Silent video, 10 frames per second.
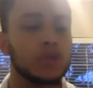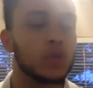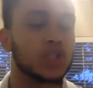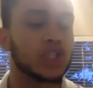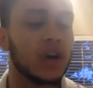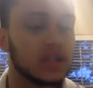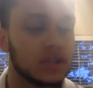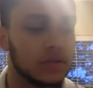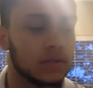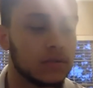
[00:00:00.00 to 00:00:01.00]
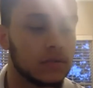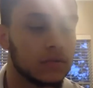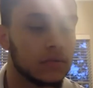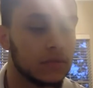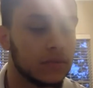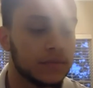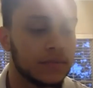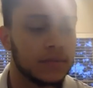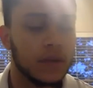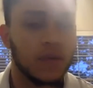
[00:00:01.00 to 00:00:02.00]
trust.
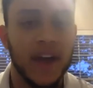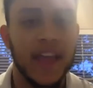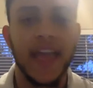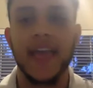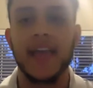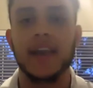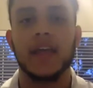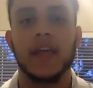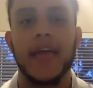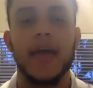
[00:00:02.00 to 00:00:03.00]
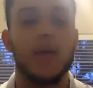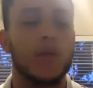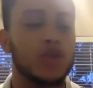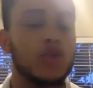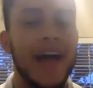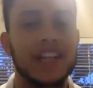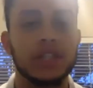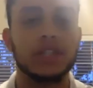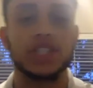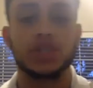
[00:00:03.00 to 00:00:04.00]
Right? And when you
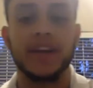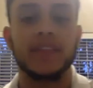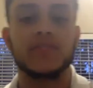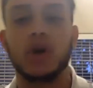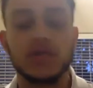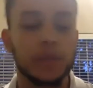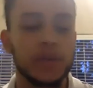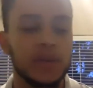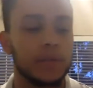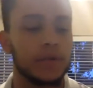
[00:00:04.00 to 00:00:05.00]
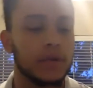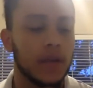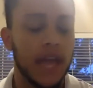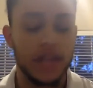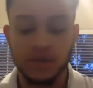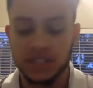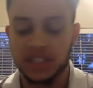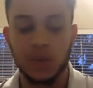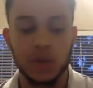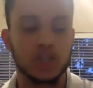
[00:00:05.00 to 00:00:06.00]
actually straight talk to people and you just
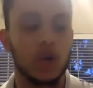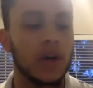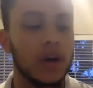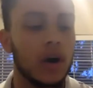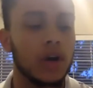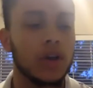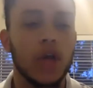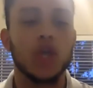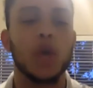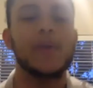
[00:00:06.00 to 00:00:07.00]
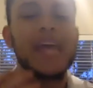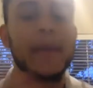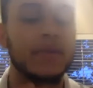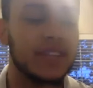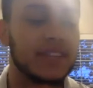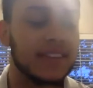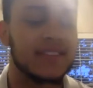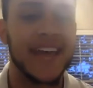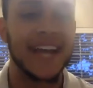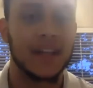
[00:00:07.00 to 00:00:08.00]
see what's going on, you'll be able to
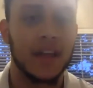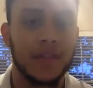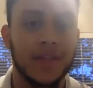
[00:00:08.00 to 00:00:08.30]
detect their